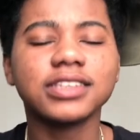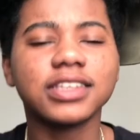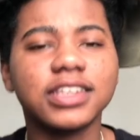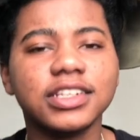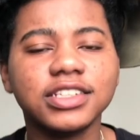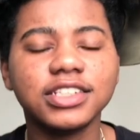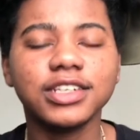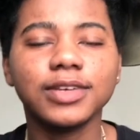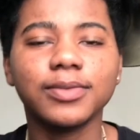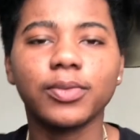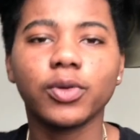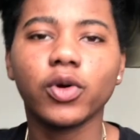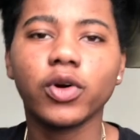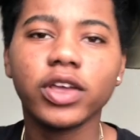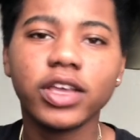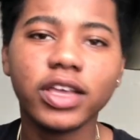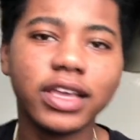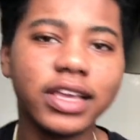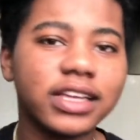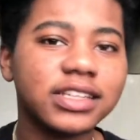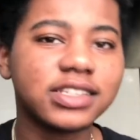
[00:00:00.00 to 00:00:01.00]
It's your
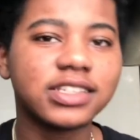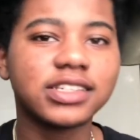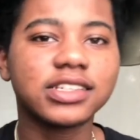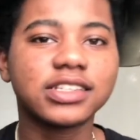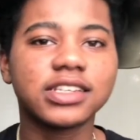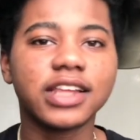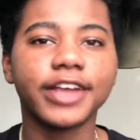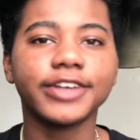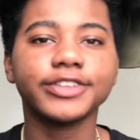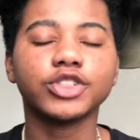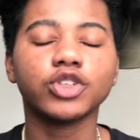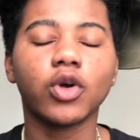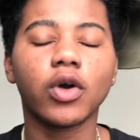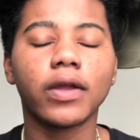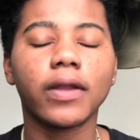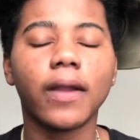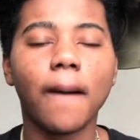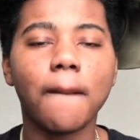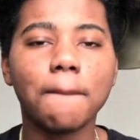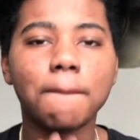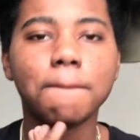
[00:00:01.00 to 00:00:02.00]
boy, It's your Lightroo, and I'm